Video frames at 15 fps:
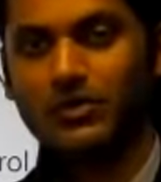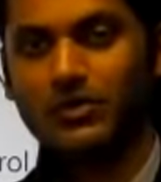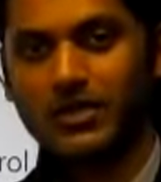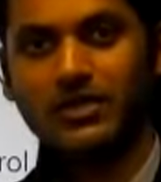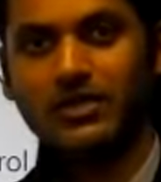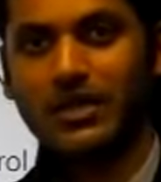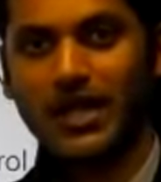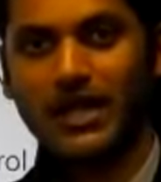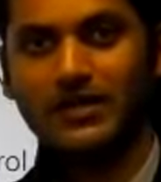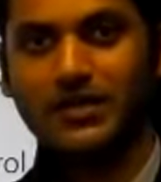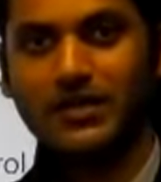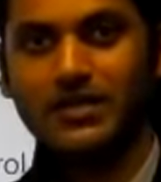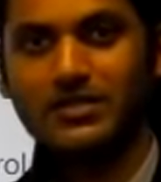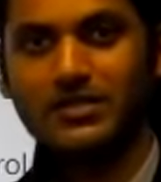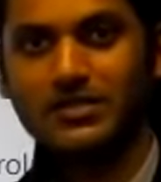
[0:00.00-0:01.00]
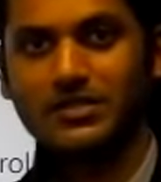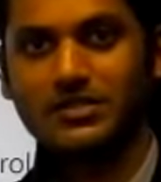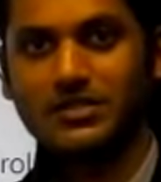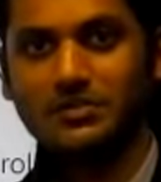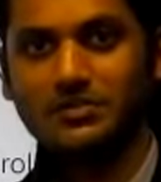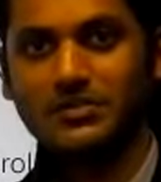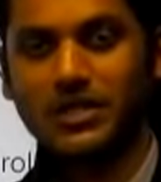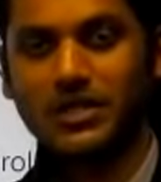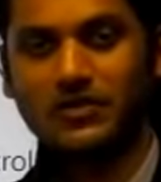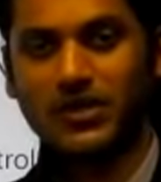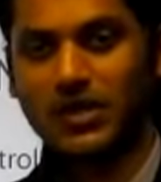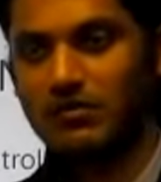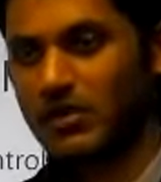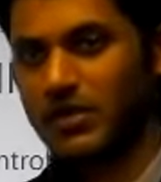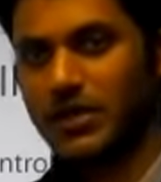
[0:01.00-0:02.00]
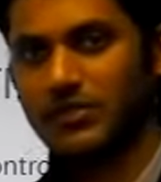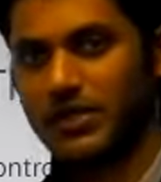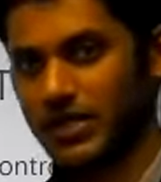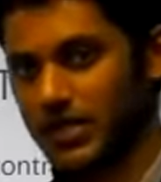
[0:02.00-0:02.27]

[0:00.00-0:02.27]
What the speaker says: the electrical systems and real world.